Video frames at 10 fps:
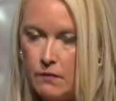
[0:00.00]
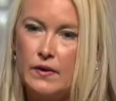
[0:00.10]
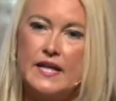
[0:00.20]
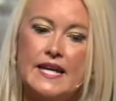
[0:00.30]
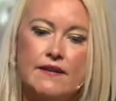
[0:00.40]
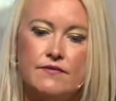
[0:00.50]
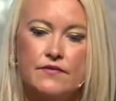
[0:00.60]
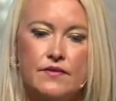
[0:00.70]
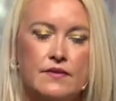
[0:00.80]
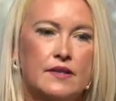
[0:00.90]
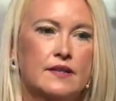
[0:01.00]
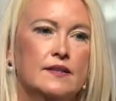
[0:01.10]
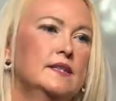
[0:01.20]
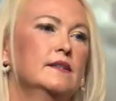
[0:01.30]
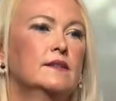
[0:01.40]
What if
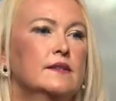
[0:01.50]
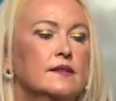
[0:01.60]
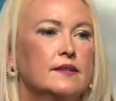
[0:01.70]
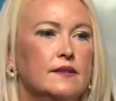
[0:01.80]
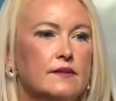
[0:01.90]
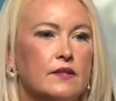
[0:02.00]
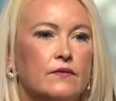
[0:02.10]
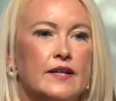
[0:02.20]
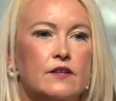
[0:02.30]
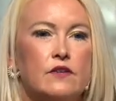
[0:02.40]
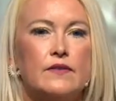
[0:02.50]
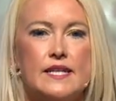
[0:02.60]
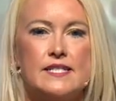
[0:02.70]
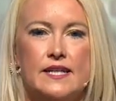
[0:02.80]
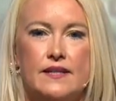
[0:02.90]
the real
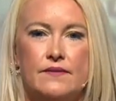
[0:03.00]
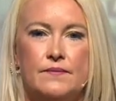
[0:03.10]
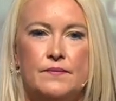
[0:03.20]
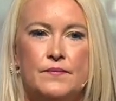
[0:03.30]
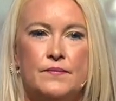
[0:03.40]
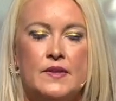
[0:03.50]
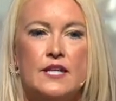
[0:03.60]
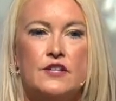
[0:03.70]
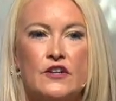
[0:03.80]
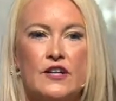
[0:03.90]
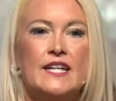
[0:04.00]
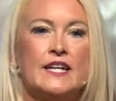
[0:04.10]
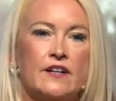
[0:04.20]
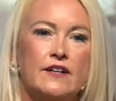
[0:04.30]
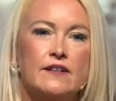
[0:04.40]
reason that you're
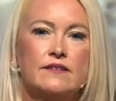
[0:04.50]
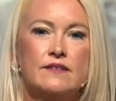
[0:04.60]
here